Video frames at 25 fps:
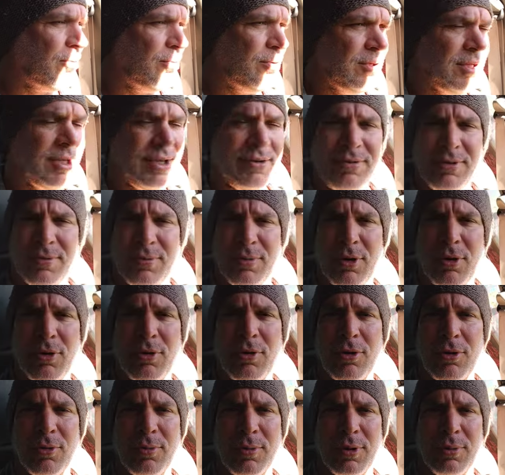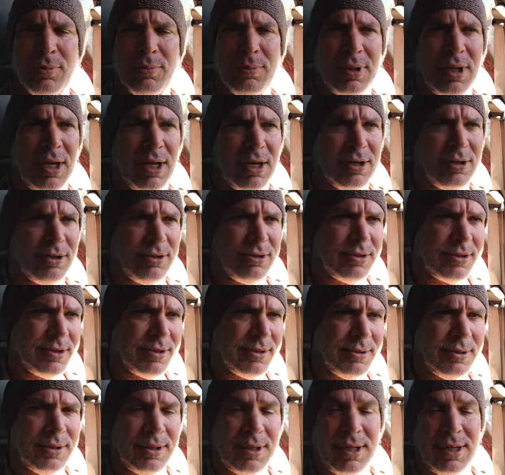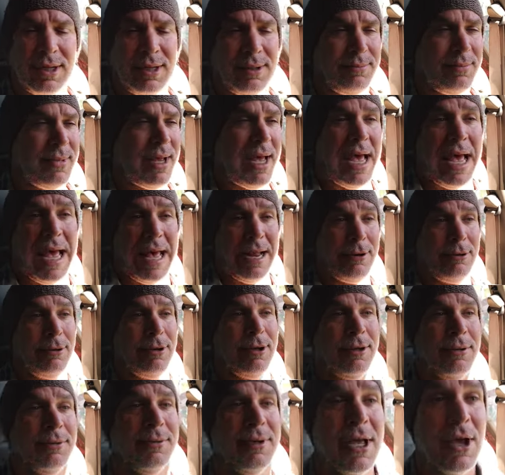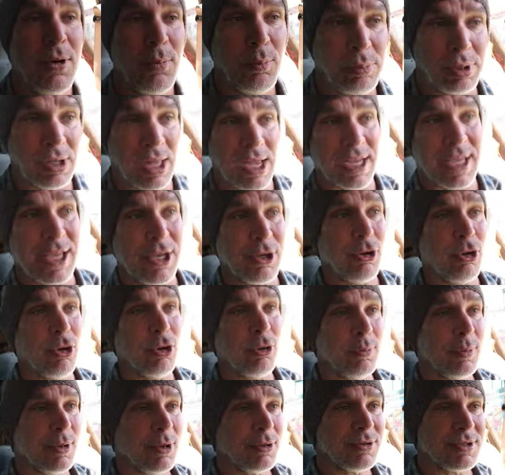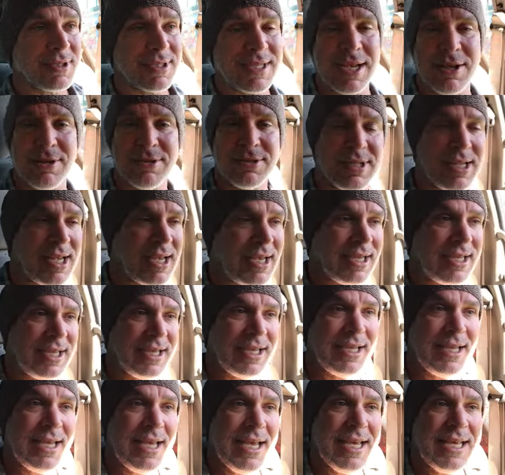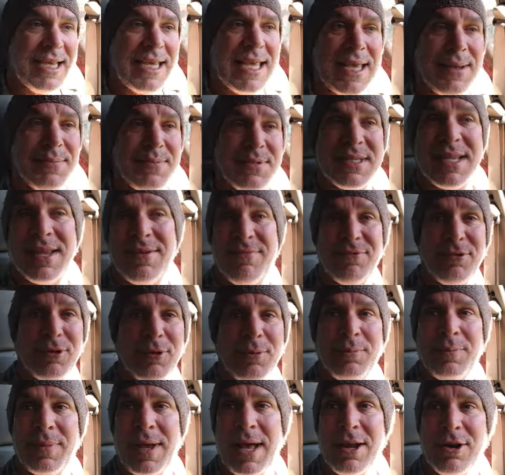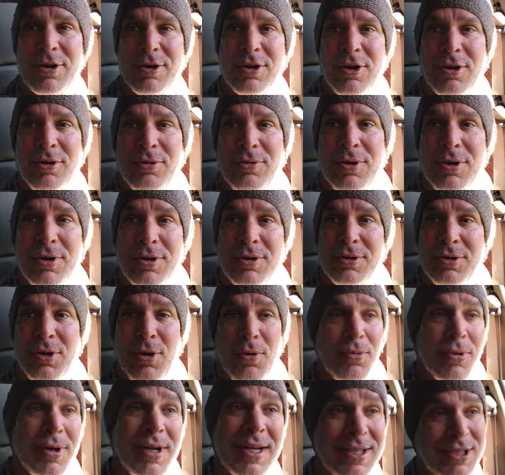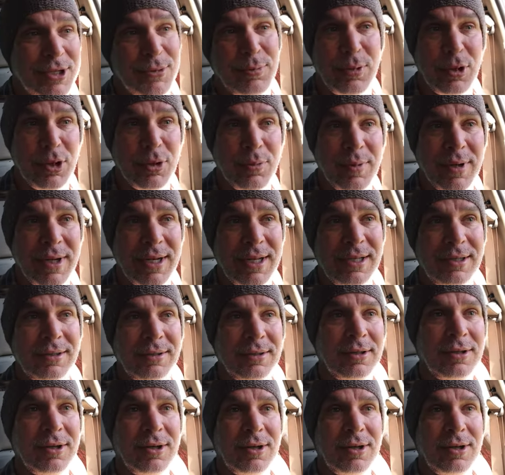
When you give them hormone blockers, I don't know. Blocking hormones sounds like it keeps them from, I don't know, going into puberty.